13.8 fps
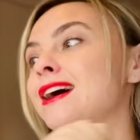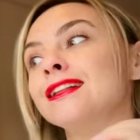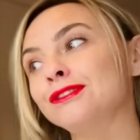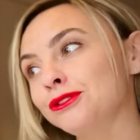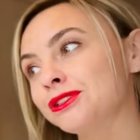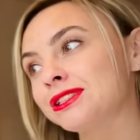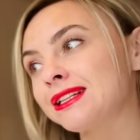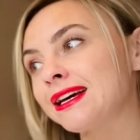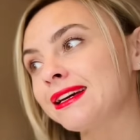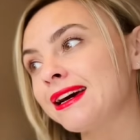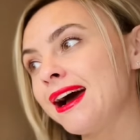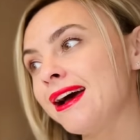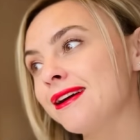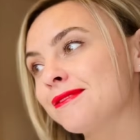looks like
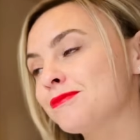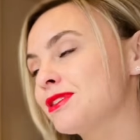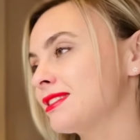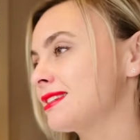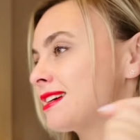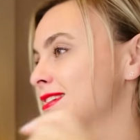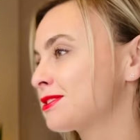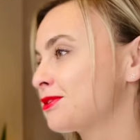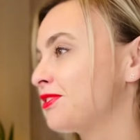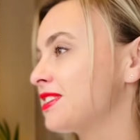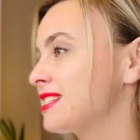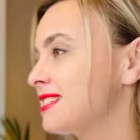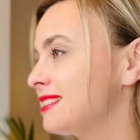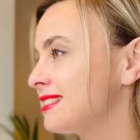I'm the next
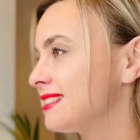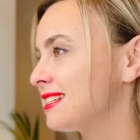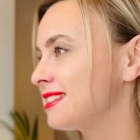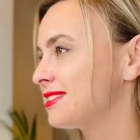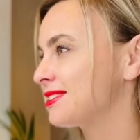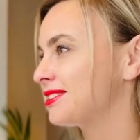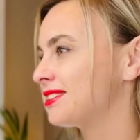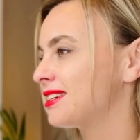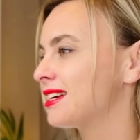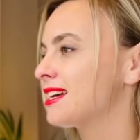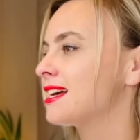facilitator.